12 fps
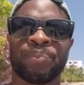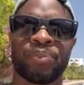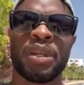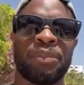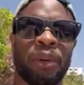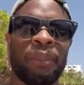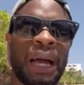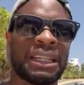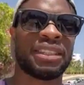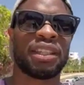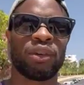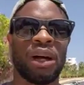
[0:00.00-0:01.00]
people back
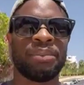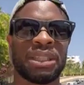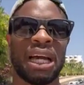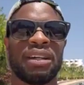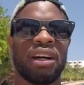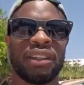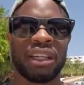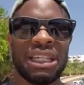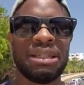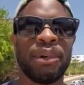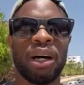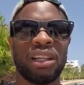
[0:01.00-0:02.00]
to their website and on their
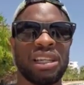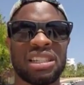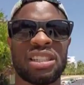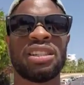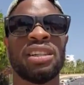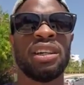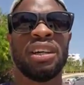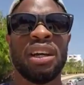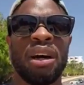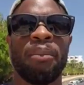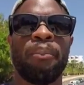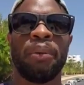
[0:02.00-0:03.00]
email list.
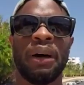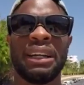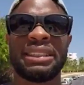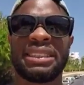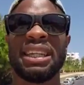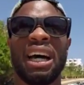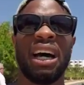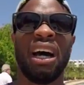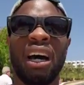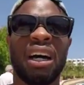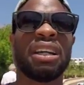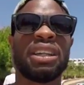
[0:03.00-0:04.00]
But
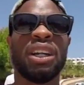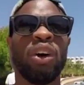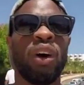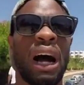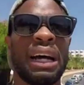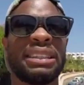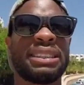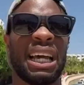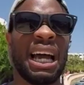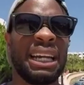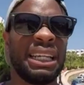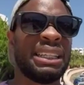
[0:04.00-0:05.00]
I
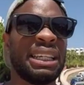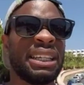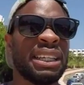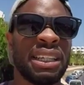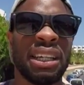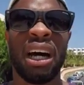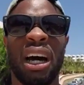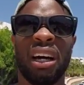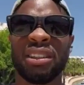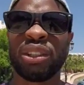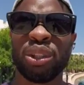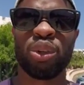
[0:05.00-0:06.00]
decided
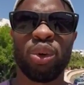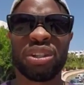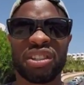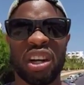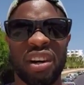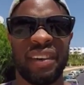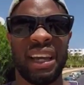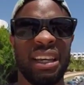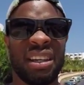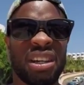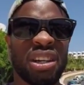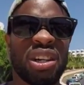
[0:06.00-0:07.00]
to do a survey.
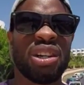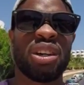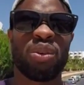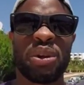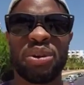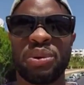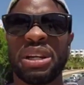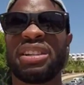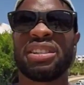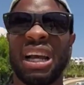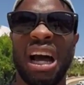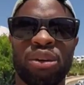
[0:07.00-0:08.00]
We
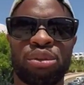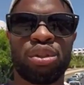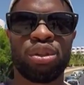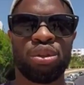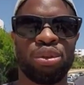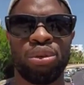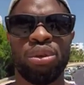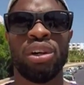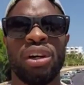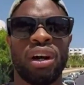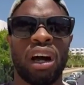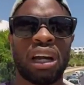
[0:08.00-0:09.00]
reached out to
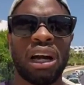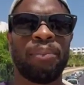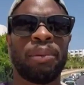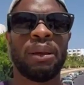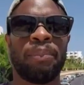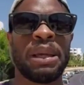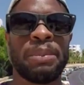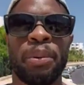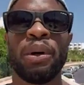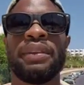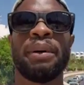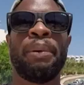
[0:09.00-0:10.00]
a couple of
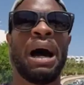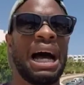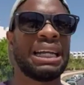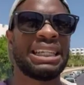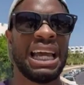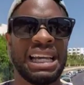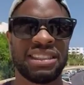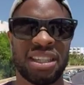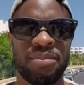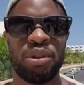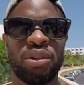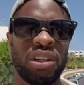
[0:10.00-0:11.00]
people in the podcast
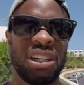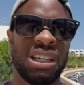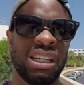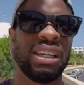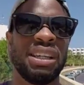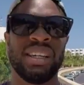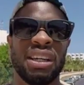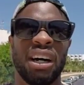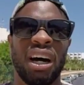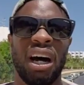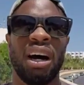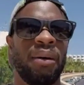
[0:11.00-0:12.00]
community, in
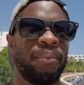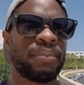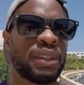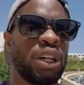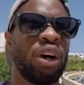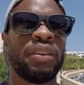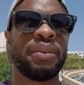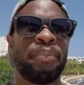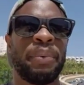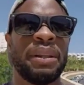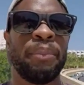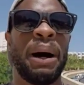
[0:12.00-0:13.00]

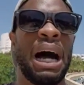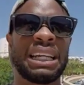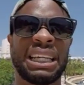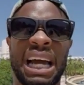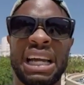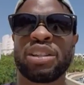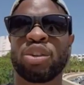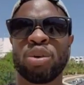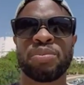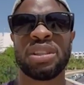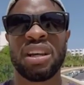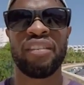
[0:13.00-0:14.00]
the podcast
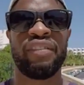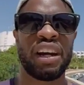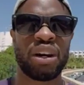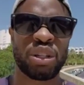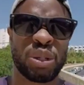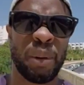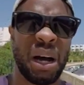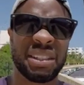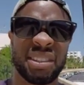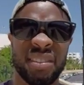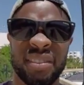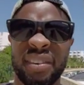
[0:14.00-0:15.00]
groups, and they're very
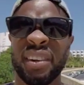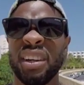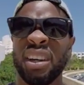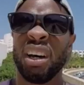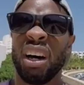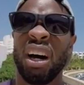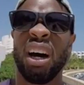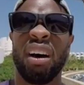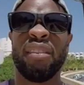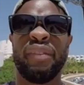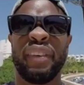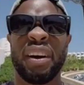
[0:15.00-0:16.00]
responsive,
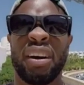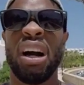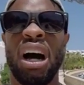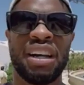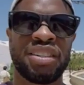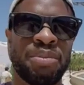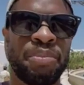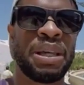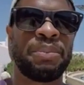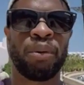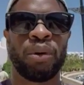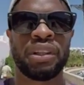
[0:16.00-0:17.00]
very awesome
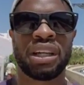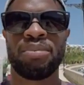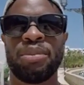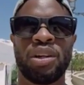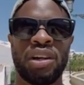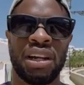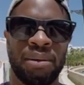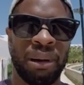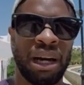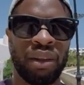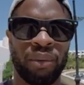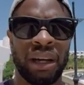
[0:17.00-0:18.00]
people in the community,
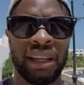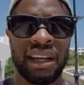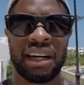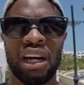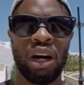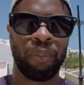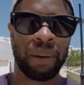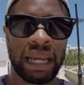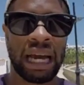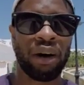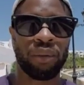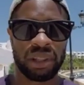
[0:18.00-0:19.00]
by the way, that are helping
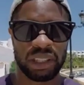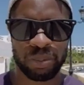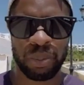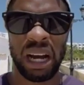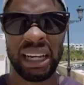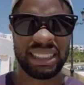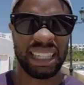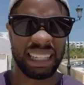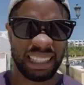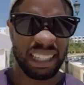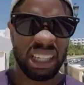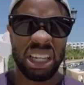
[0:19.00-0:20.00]
out with this project.
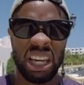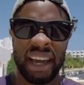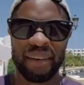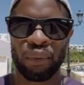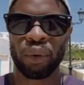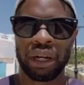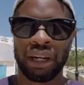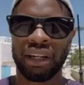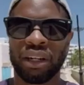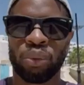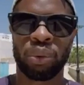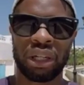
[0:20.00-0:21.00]
and
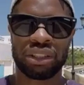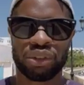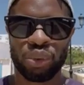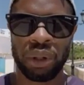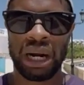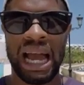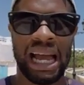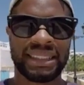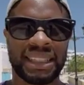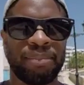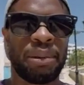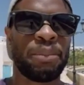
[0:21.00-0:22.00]
we're
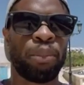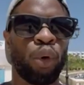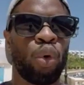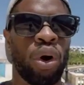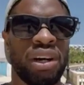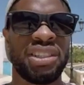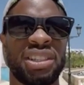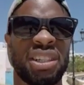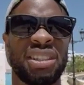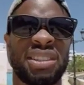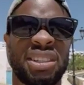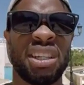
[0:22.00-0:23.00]
asking people
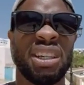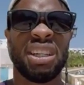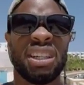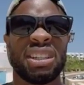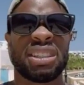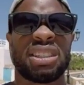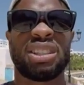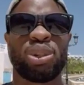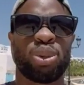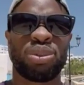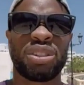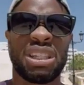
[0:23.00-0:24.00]
questions
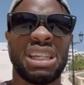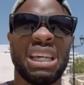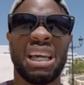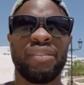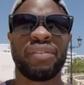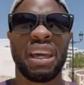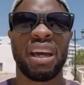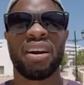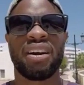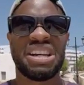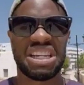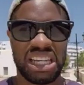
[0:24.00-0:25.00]
to see if they're
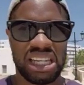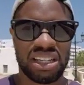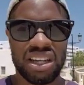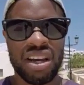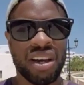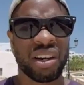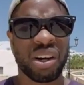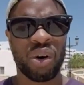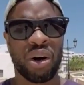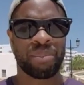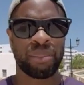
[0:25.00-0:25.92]
indeed going